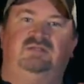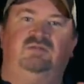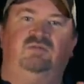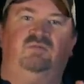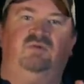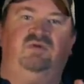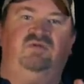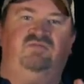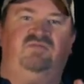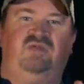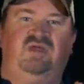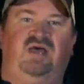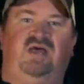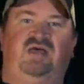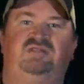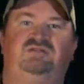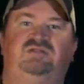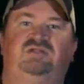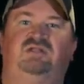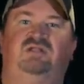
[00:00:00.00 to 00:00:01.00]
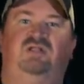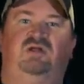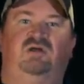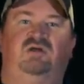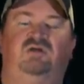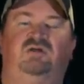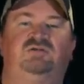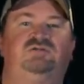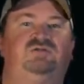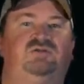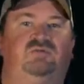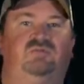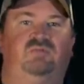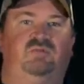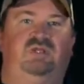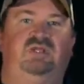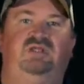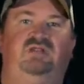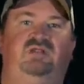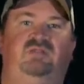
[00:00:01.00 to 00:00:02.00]
We've got to learn to
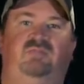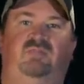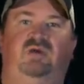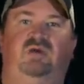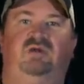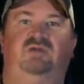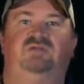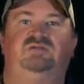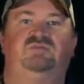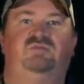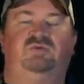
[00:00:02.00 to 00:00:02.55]
read the birds.